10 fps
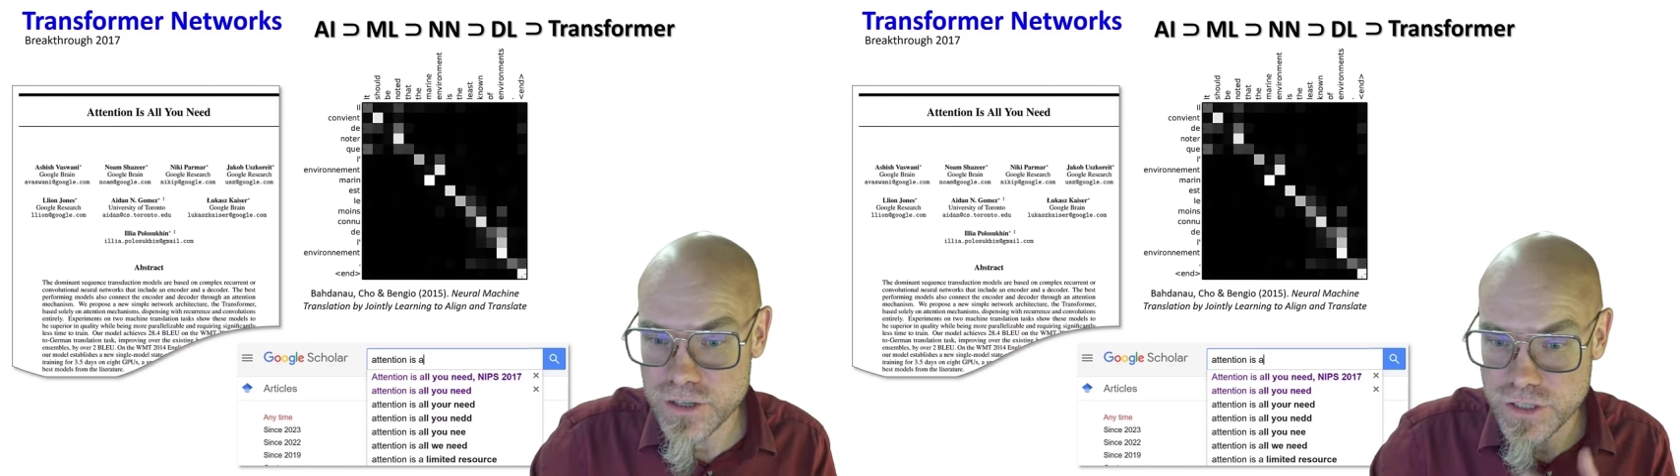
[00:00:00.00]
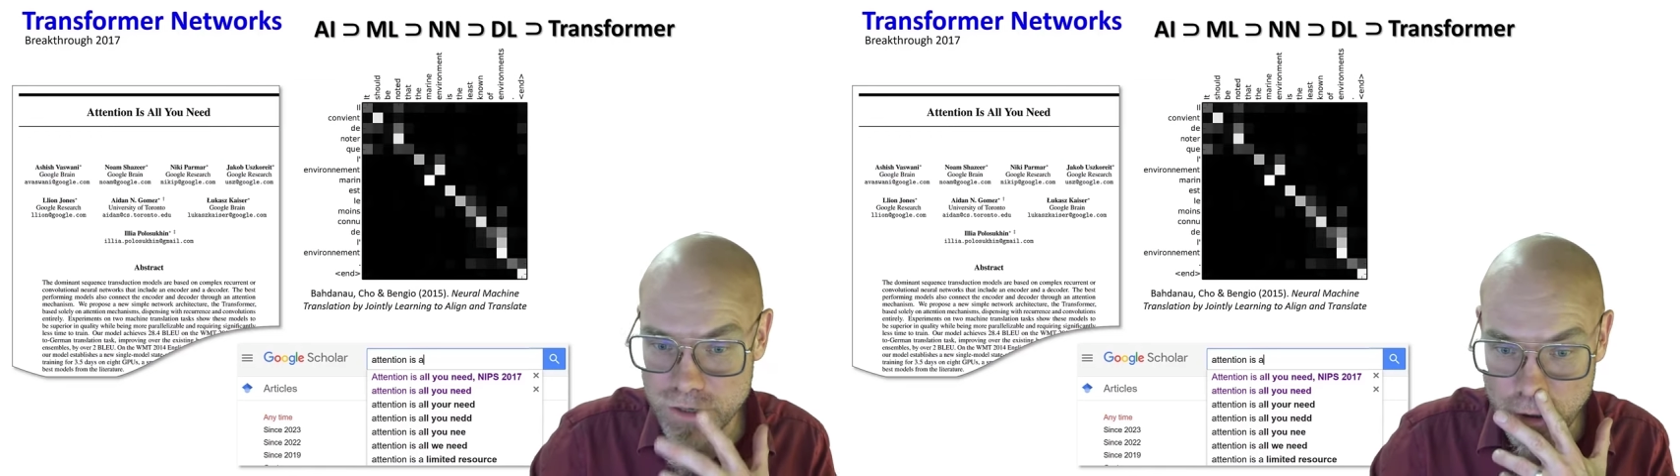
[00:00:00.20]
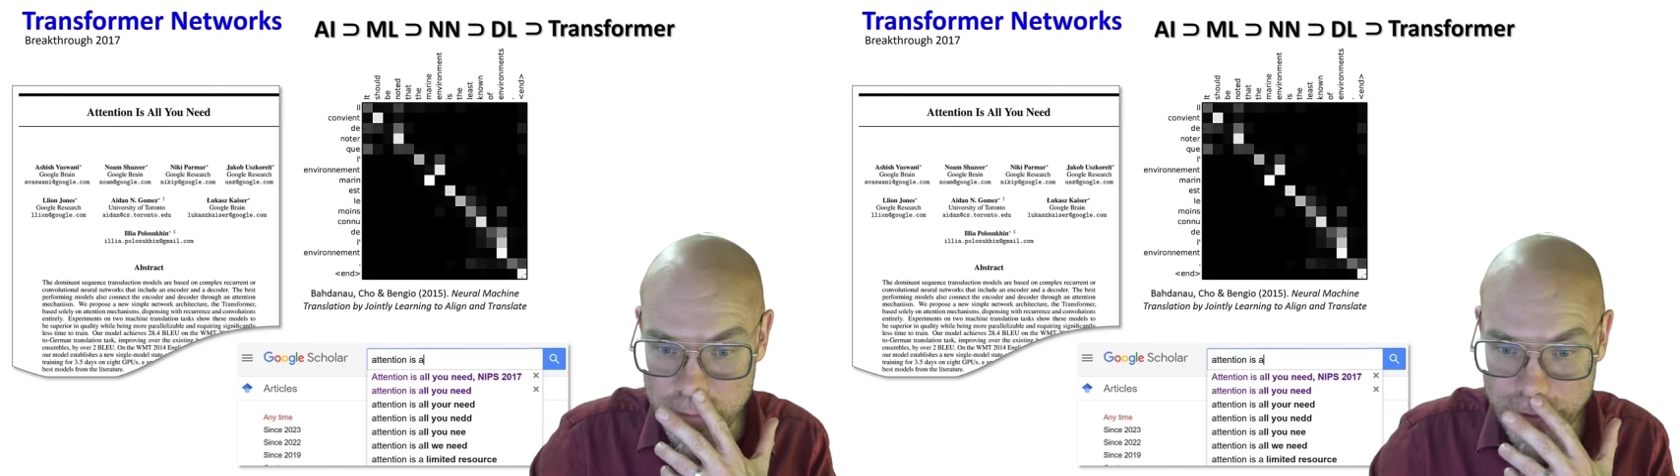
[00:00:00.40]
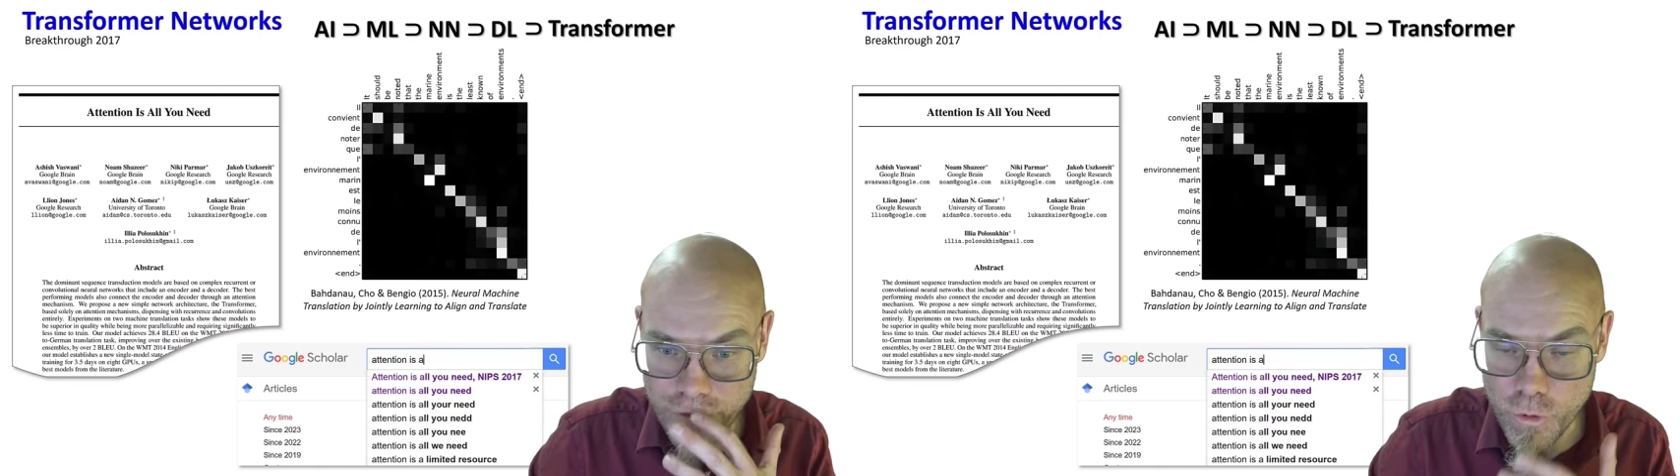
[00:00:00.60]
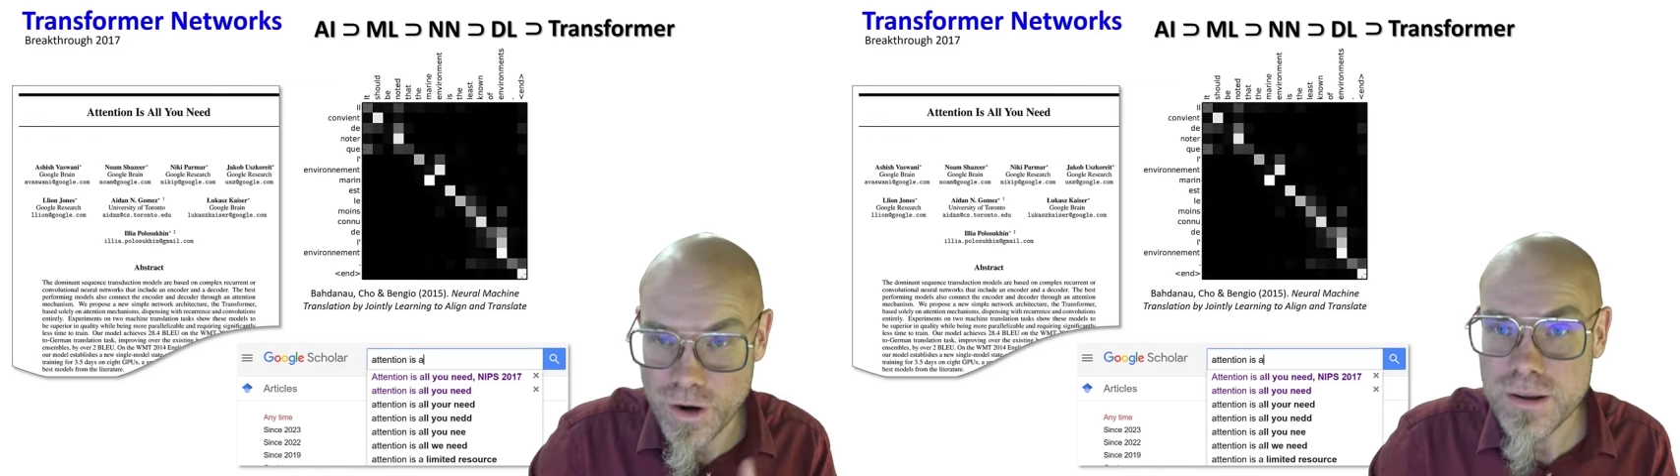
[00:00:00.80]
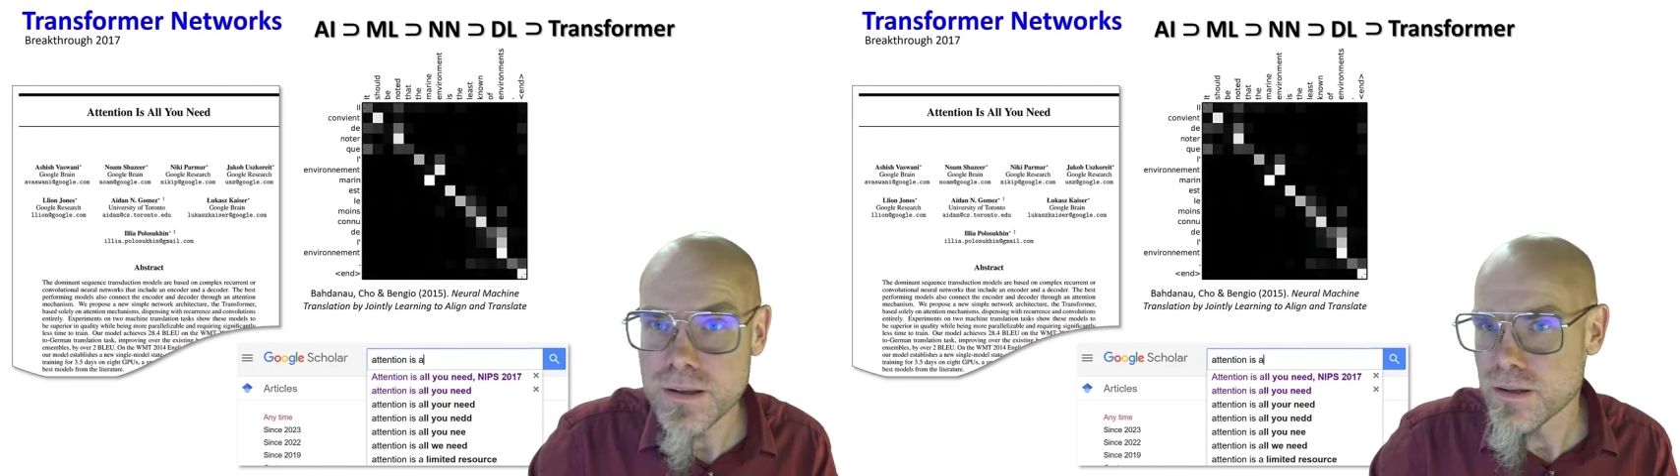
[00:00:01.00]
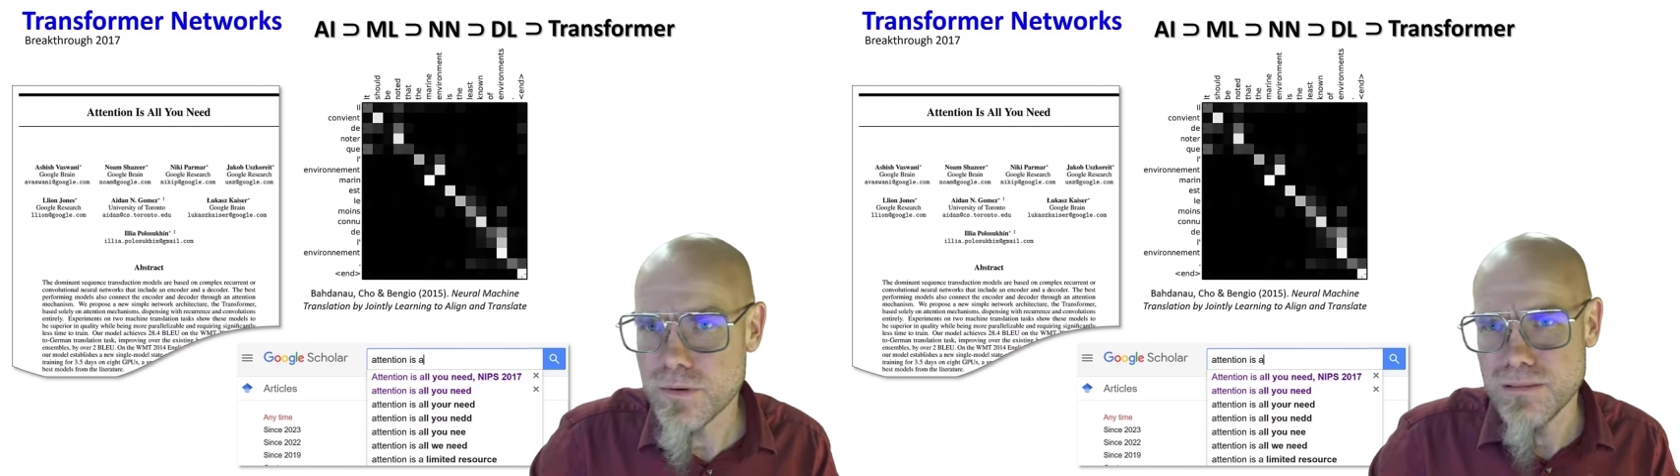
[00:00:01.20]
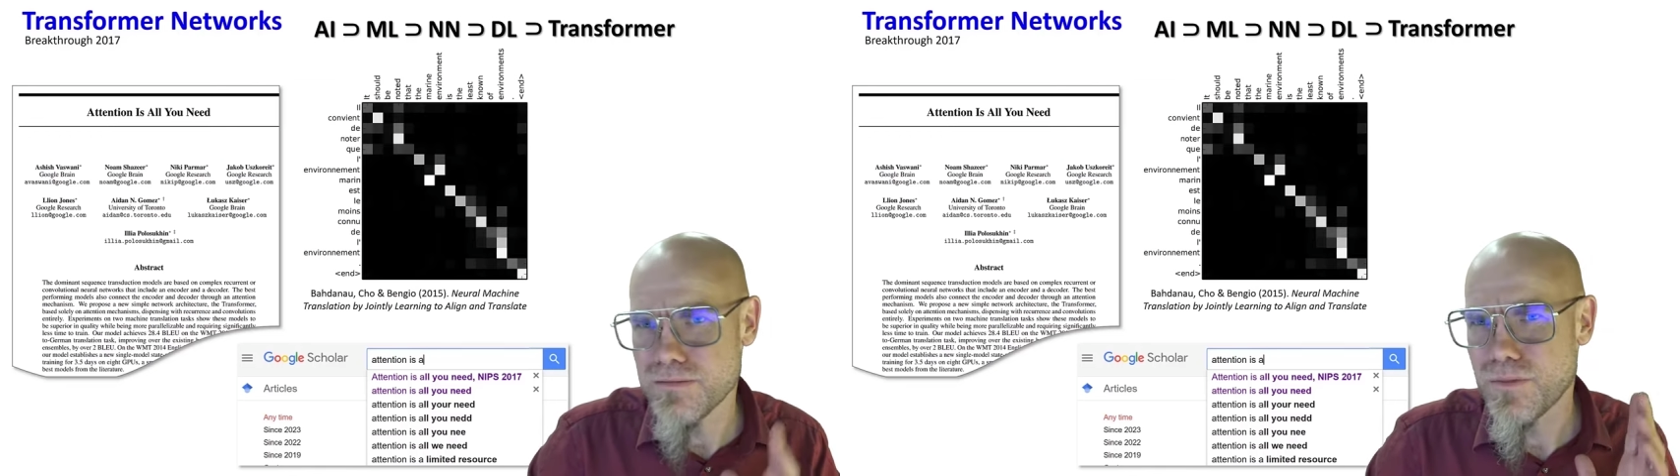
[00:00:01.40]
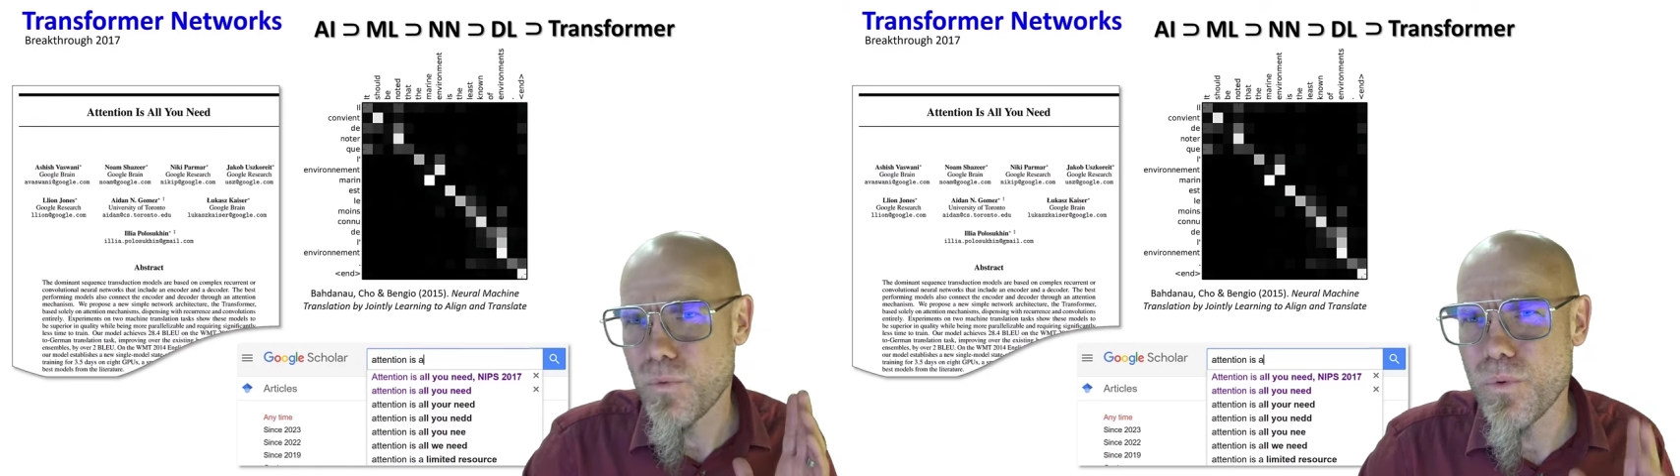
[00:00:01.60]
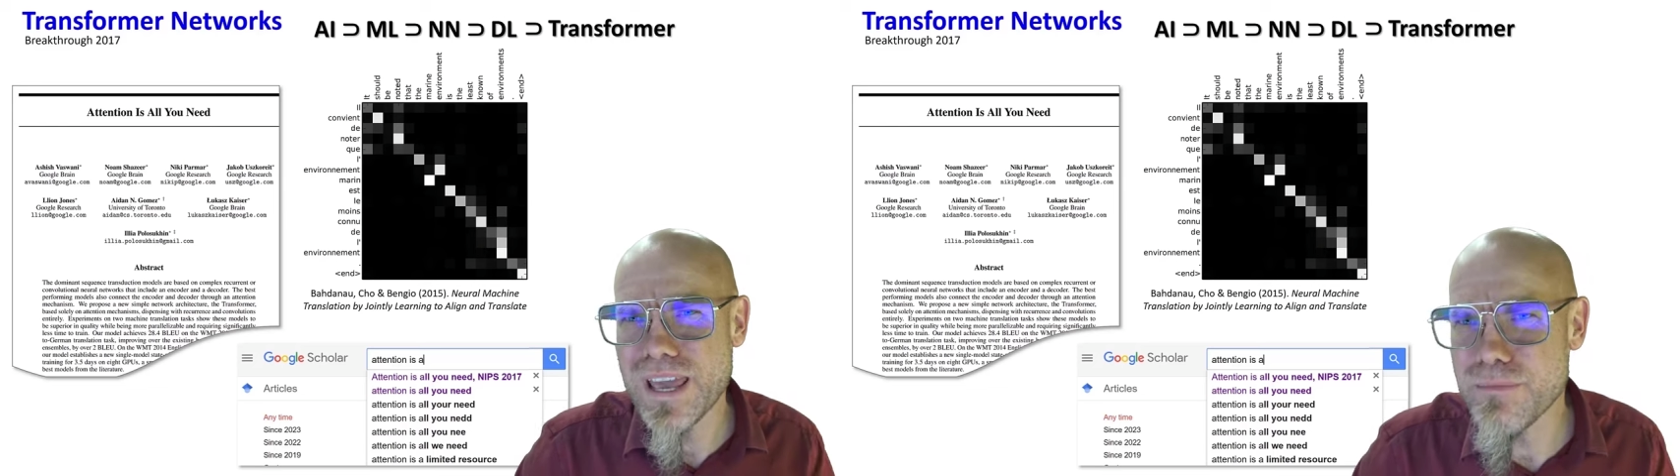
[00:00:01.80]
actually known before, well,
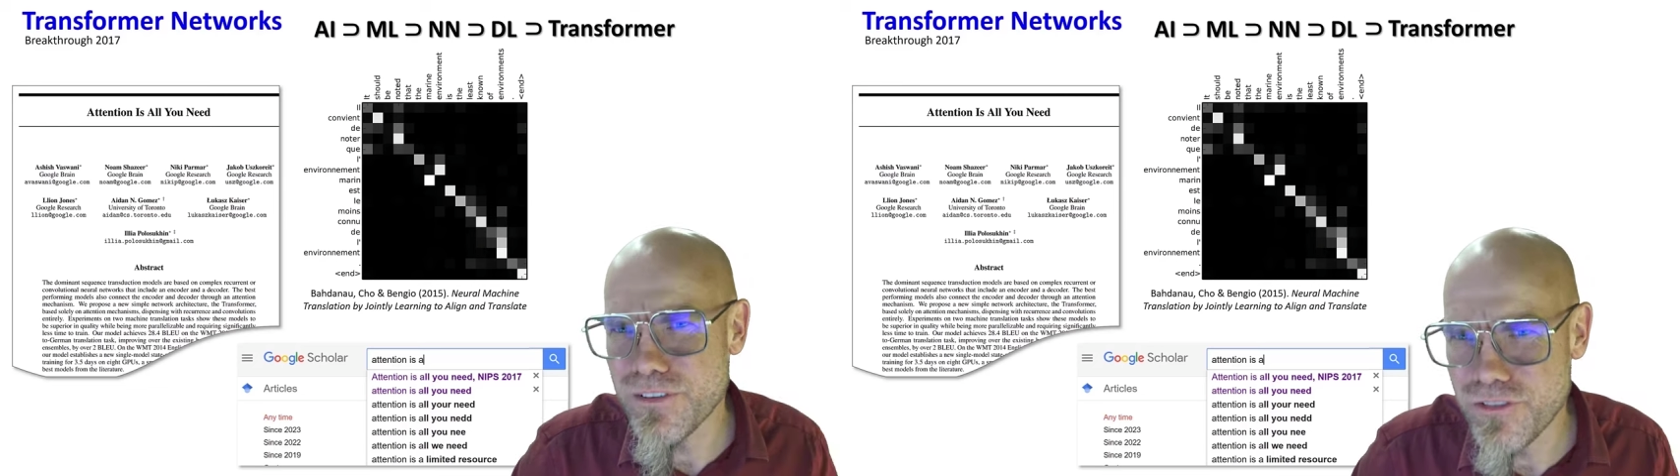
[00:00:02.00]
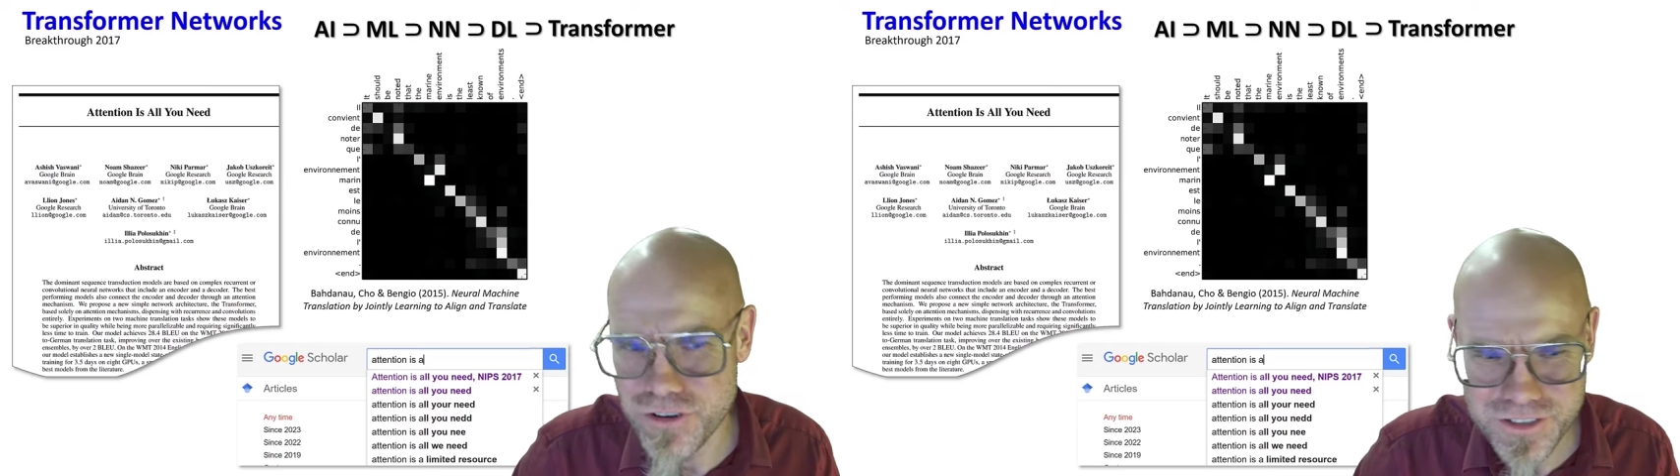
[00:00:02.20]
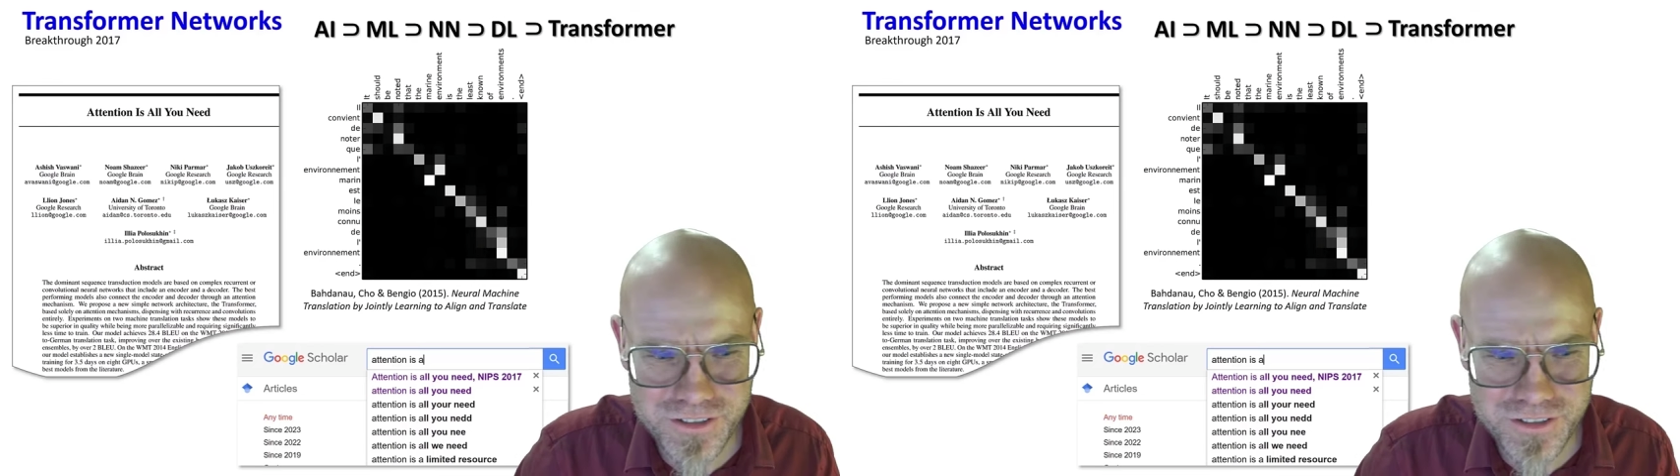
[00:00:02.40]
way before.